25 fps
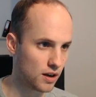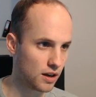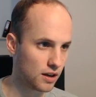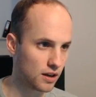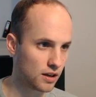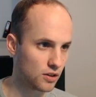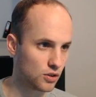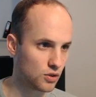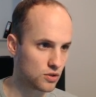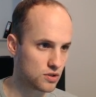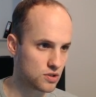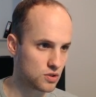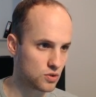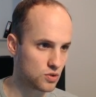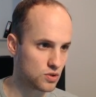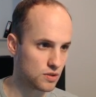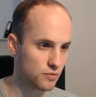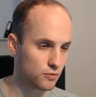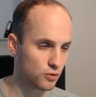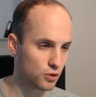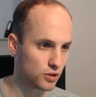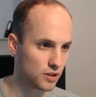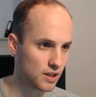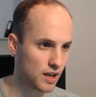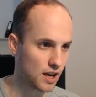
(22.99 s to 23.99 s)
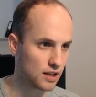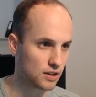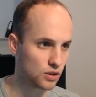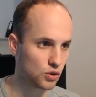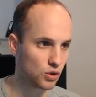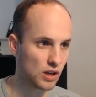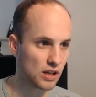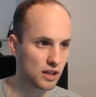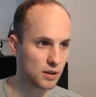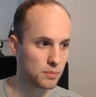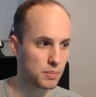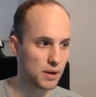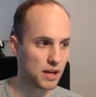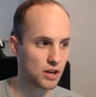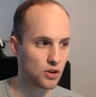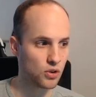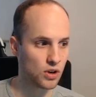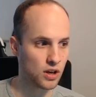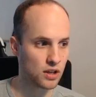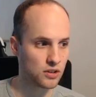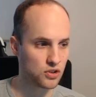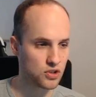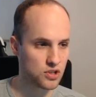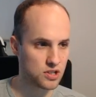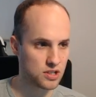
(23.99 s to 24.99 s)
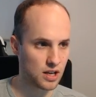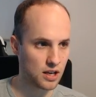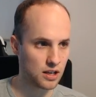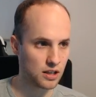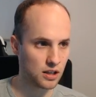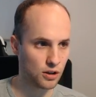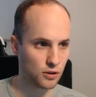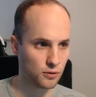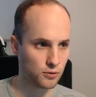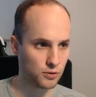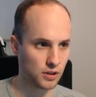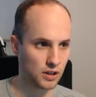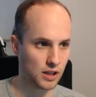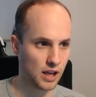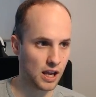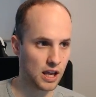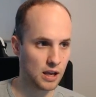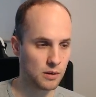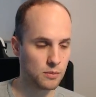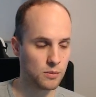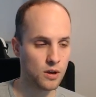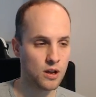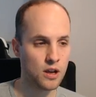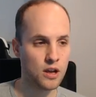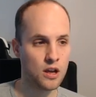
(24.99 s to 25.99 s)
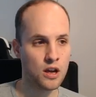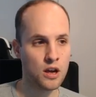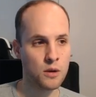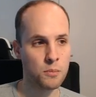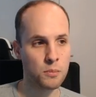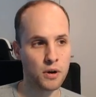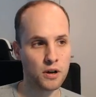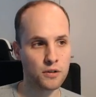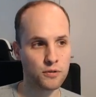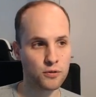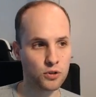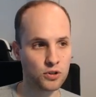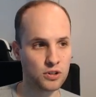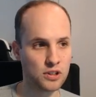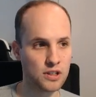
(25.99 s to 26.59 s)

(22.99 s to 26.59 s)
I can also use it for that to get a better understanding of the game. But for